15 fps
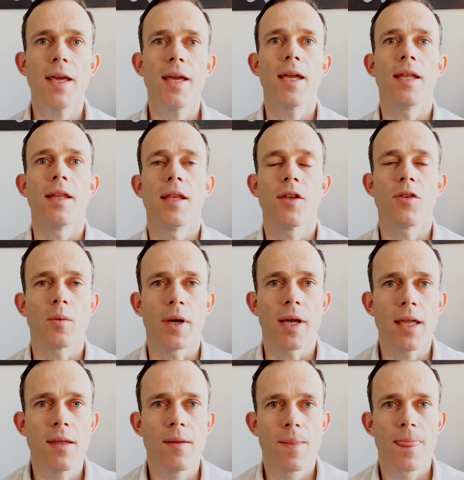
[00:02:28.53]
In this
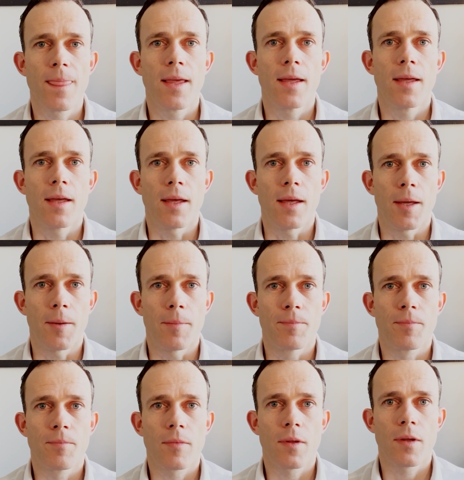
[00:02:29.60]
way, um,
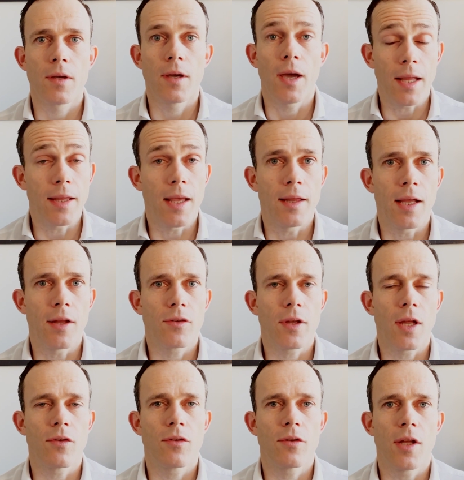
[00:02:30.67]
and, and that's,
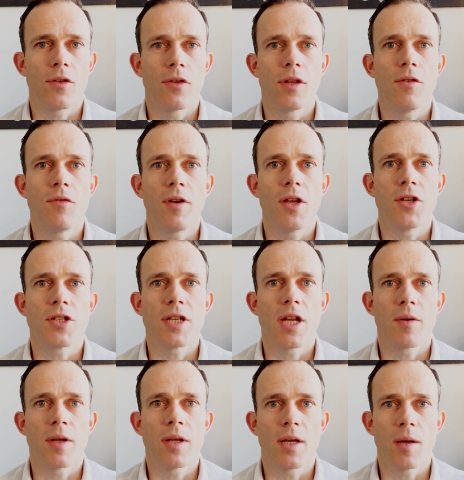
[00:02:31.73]
that's, that's a
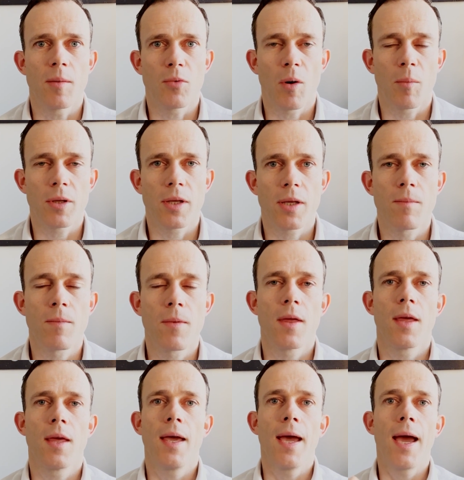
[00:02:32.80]
deflationary uh, property.
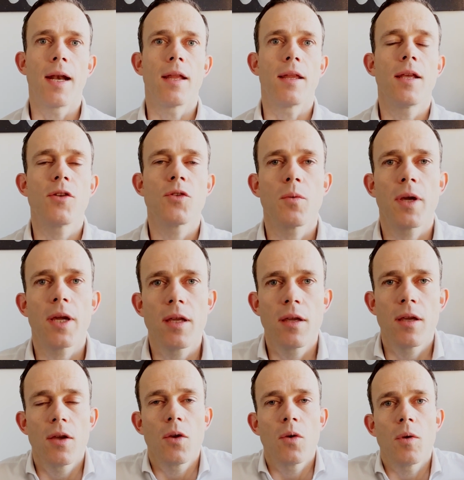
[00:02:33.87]
And in this way,
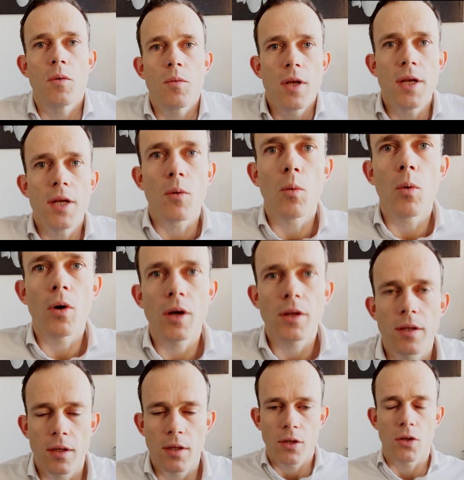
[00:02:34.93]
we really
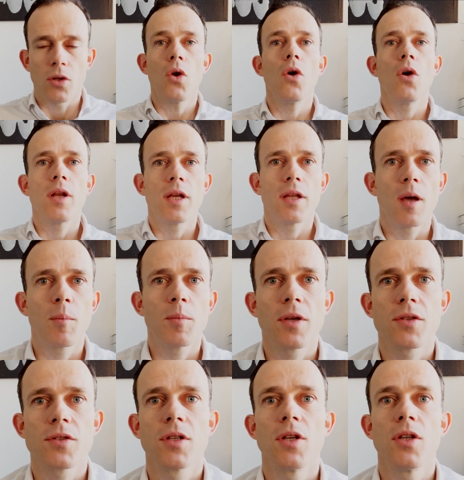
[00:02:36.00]
award the early
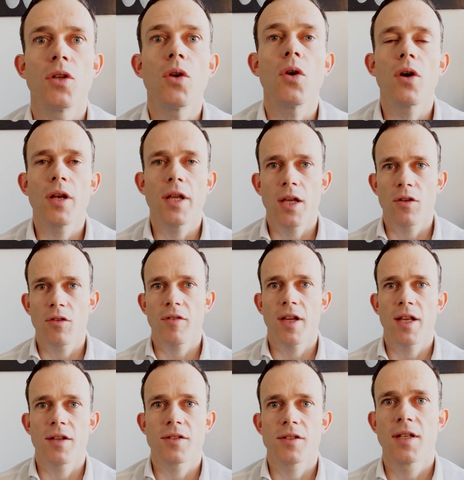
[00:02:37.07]
adopters, the early
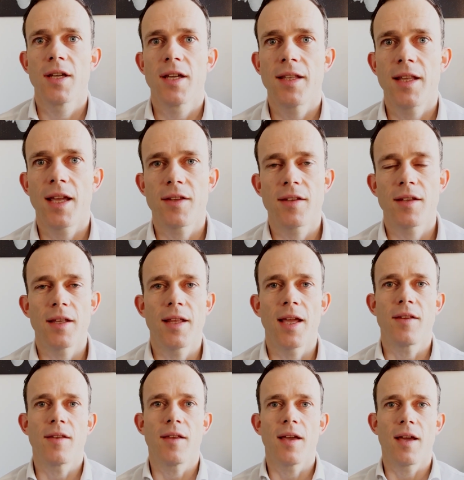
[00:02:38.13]
innovators that,
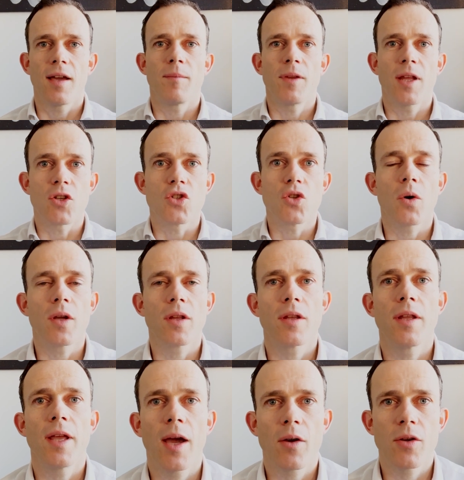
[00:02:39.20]
that, um, that joined
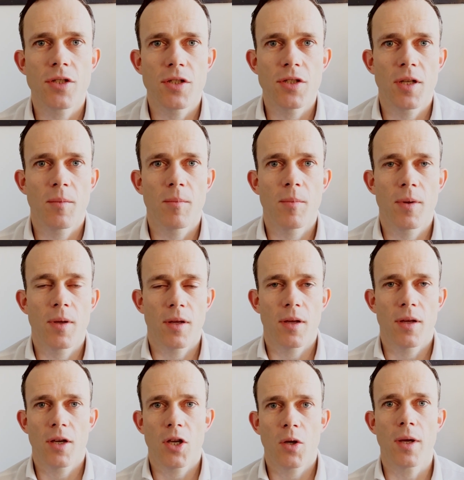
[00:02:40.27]
the ecosystem
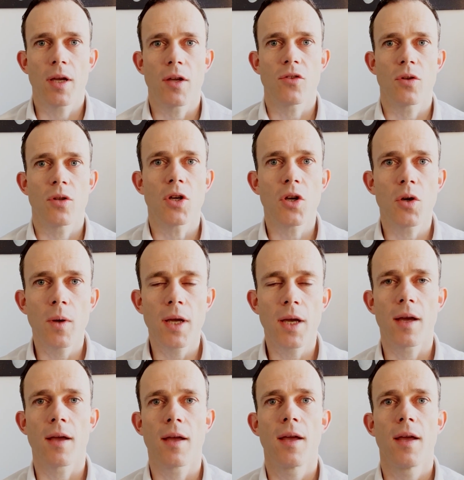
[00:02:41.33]
uh, quicker. So the
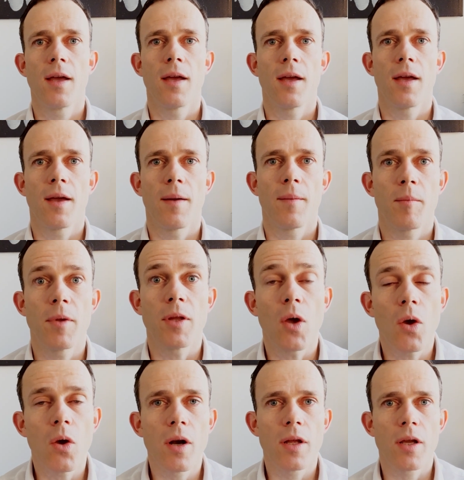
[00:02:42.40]
quicker, um, I mean, the
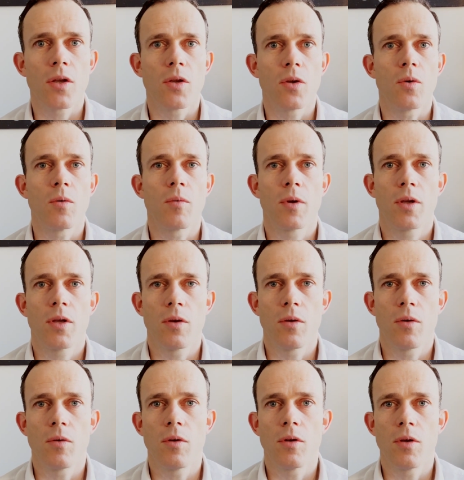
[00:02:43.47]
earlier you,
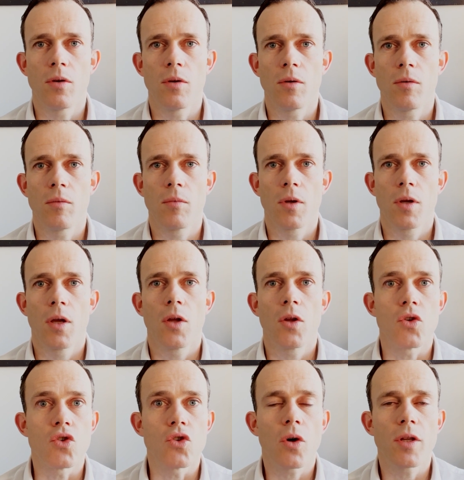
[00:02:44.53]
you, you
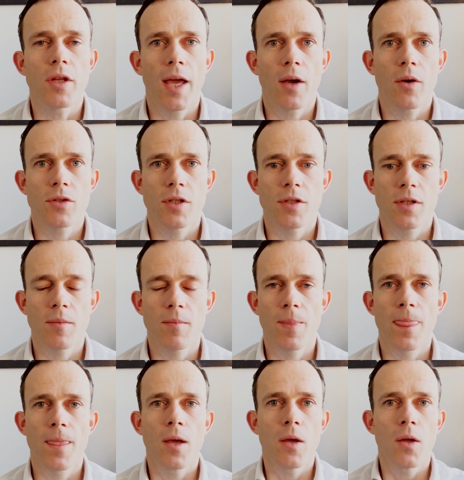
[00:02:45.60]
join the ecosystem,
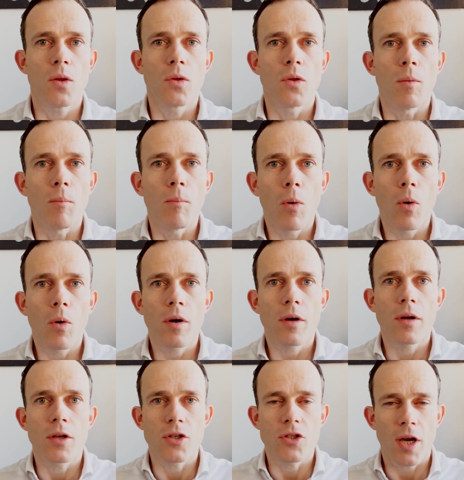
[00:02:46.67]
the more
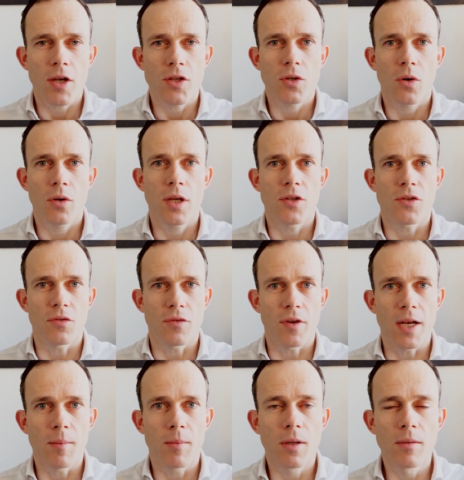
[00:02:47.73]
Coin is
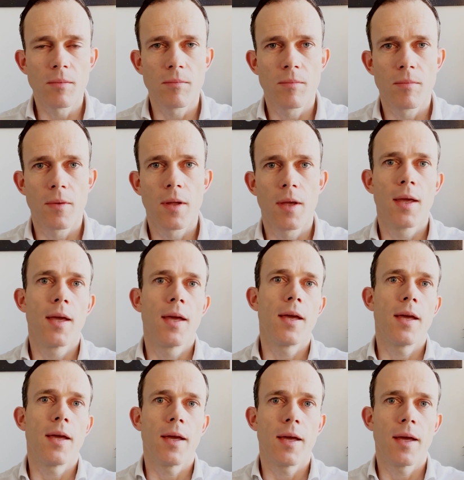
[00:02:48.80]
available,
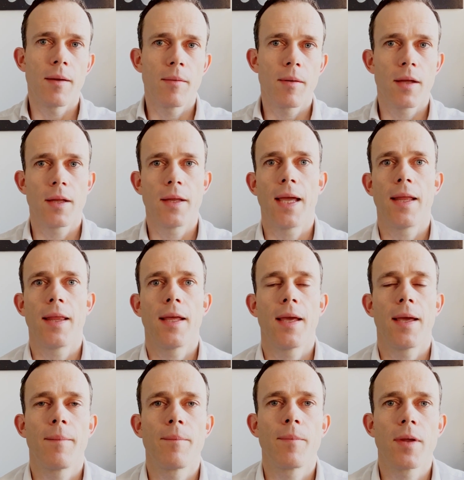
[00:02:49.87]
uh, then
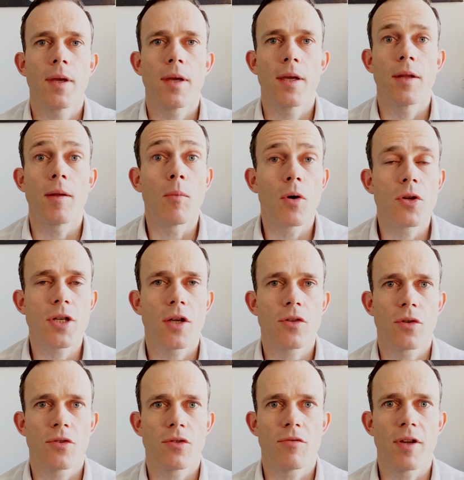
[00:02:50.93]
um, uh, the more Coin
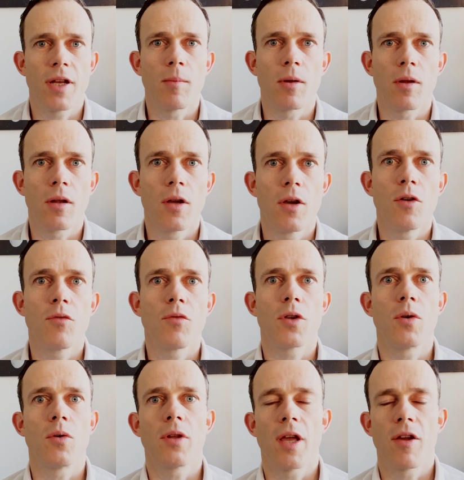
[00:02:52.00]
is available for
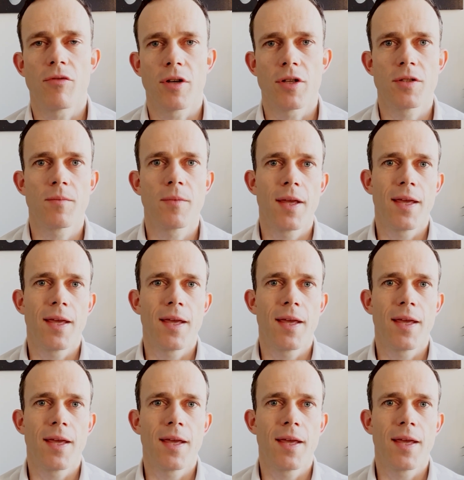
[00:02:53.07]
you on average.